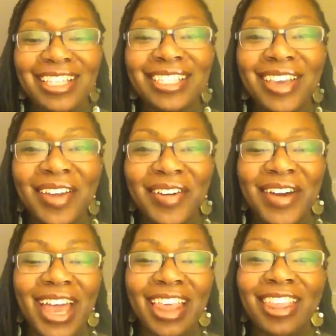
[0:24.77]
So,
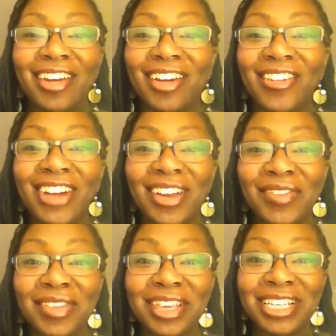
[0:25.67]
there are quite
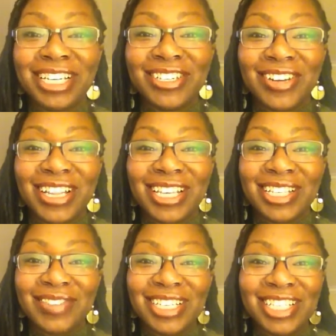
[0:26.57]
a few things I tried
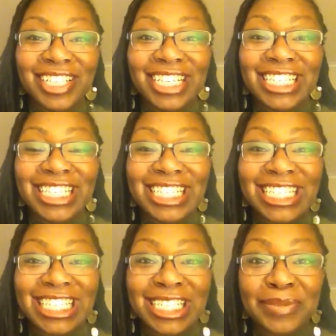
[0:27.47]
this week, so let's
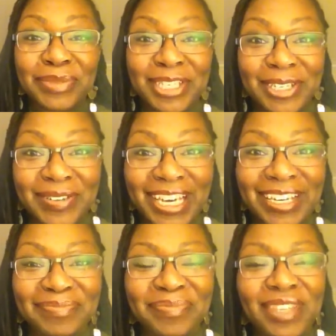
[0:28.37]
just jump to it.